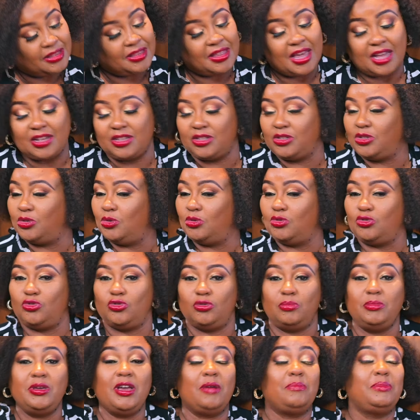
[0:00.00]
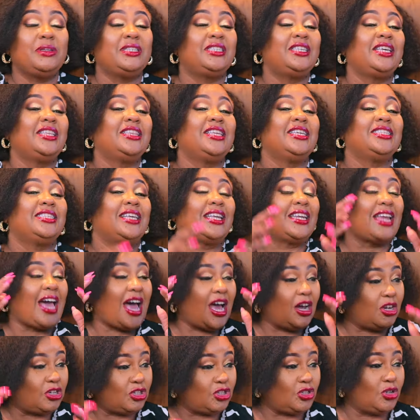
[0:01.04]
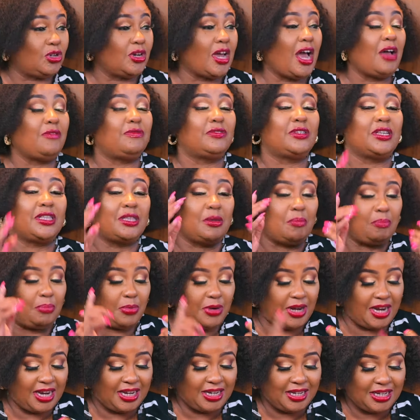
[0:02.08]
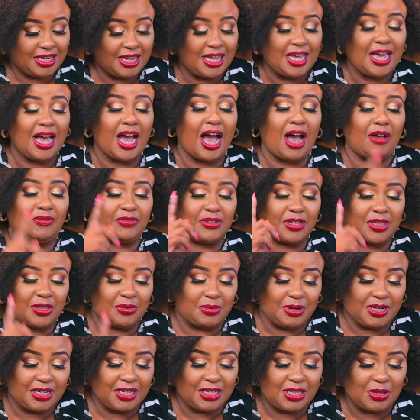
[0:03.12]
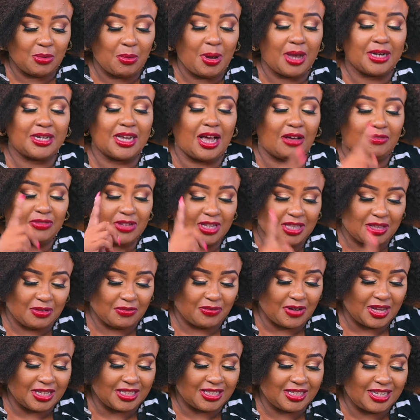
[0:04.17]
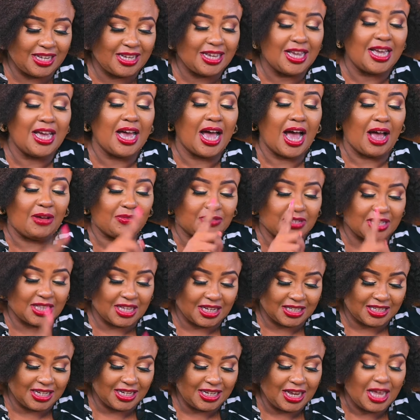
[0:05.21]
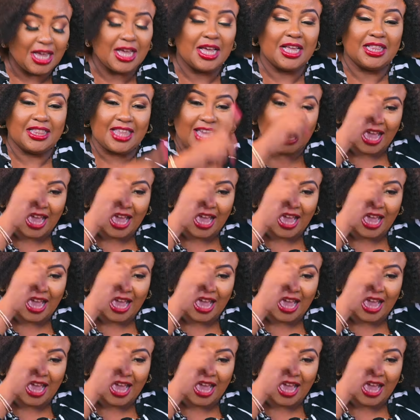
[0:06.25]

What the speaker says: that's so true. Me, I've been saying there's an action. After the praying, after the reading the word, after the fasting, after the attending, there